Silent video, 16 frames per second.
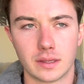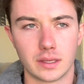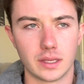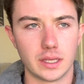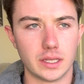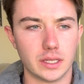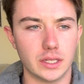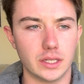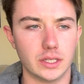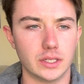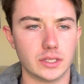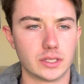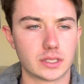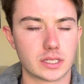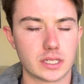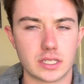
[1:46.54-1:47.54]

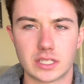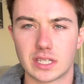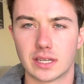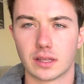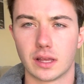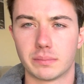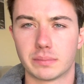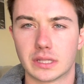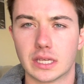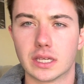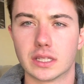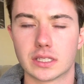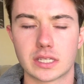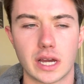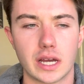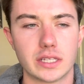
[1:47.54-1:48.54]
is to seal up the
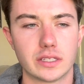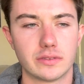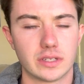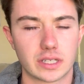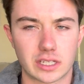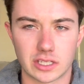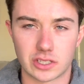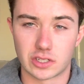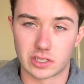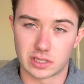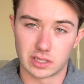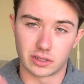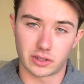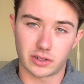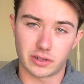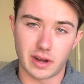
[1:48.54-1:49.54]
insides of it, because there's
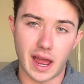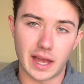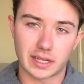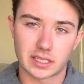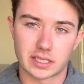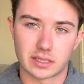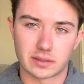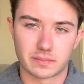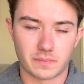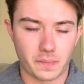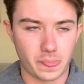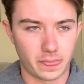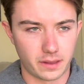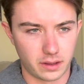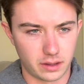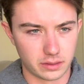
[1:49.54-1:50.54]
little cracks
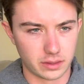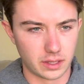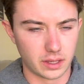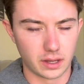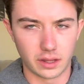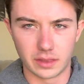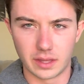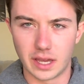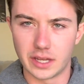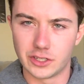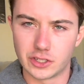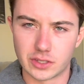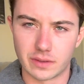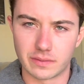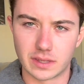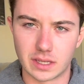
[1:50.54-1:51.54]
on the
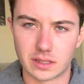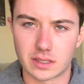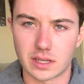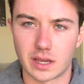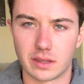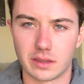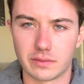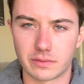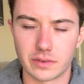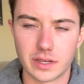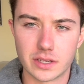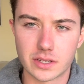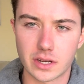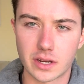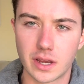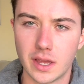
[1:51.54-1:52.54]
edges of the inside of the
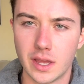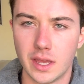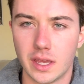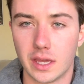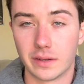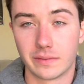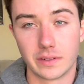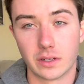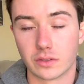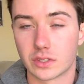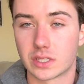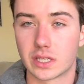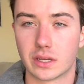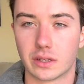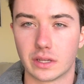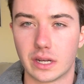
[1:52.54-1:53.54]
freezer, and if you don't
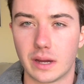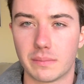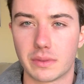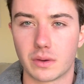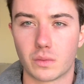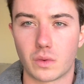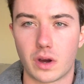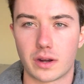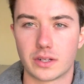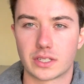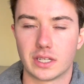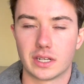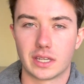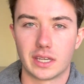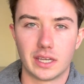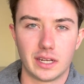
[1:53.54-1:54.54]
seal it up, then water's
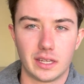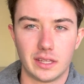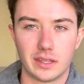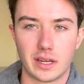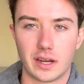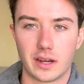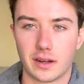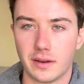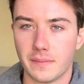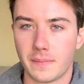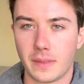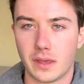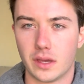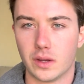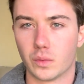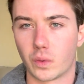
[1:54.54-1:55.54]
going to get in there
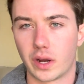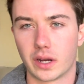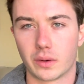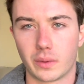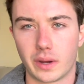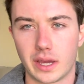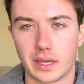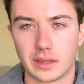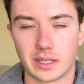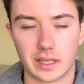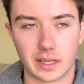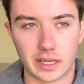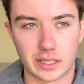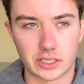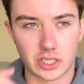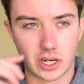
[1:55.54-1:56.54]
and wear away at the
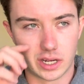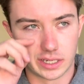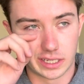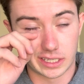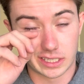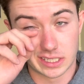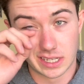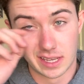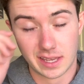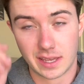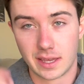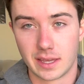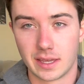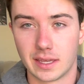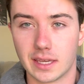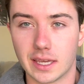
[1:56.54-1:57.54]
electronics,
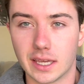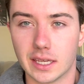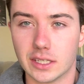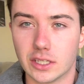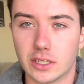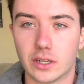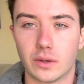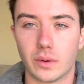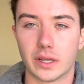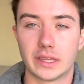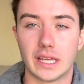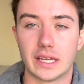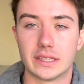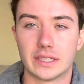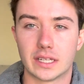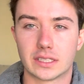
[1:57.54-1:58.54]
and you don't want
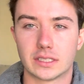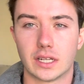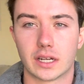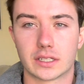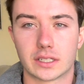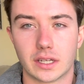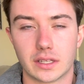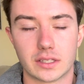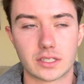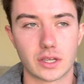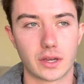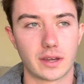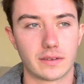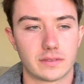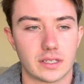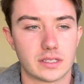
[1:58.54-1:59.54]
that. That's not good. So you
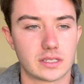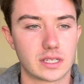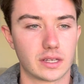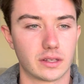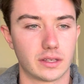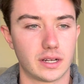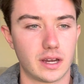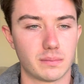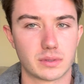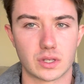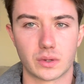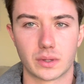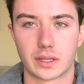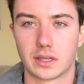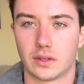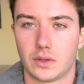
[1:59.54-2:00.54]
have to seal it up so
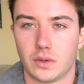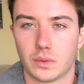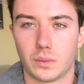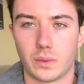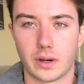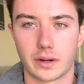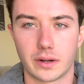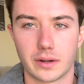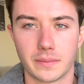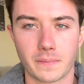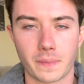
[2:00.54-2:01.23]
it can hold water.